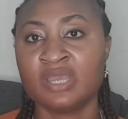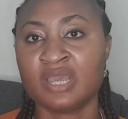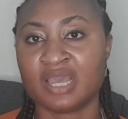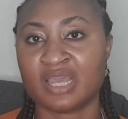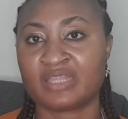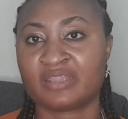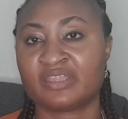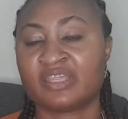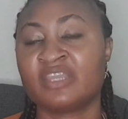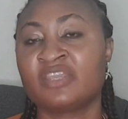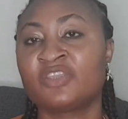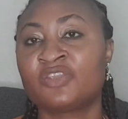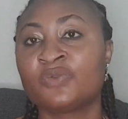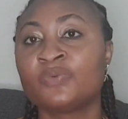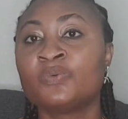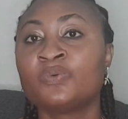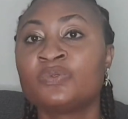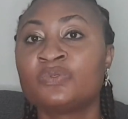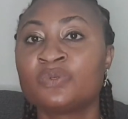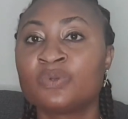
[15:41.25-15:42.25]
I think you
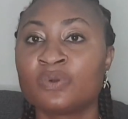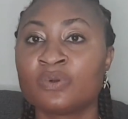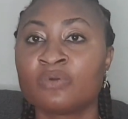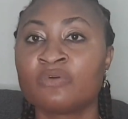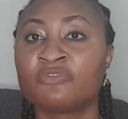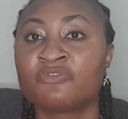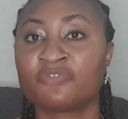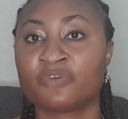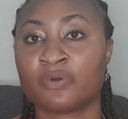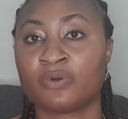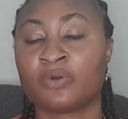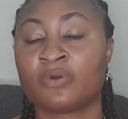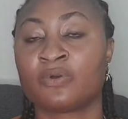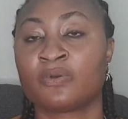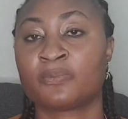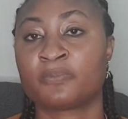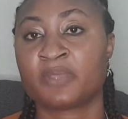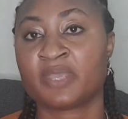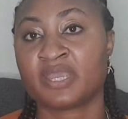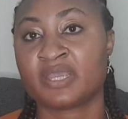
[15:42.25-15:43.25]
would go
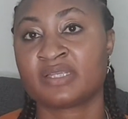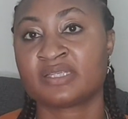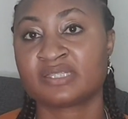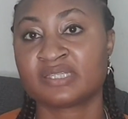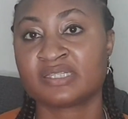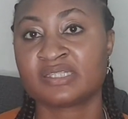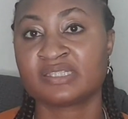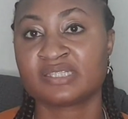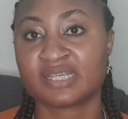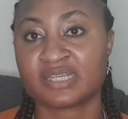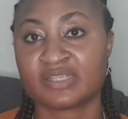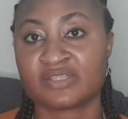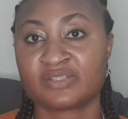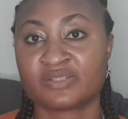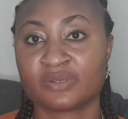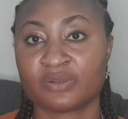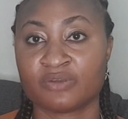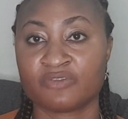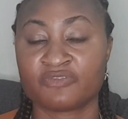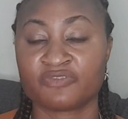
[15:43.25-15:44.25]
for Pearson
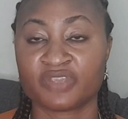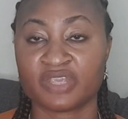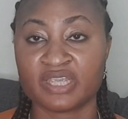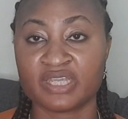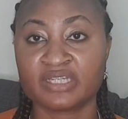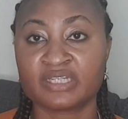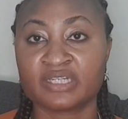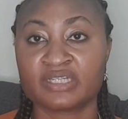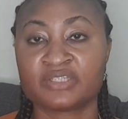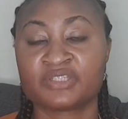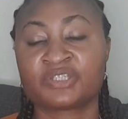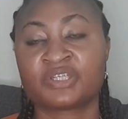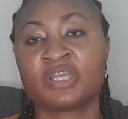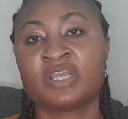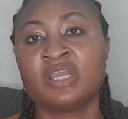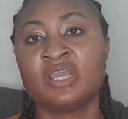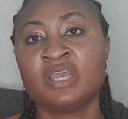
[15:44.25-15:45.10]
test of English.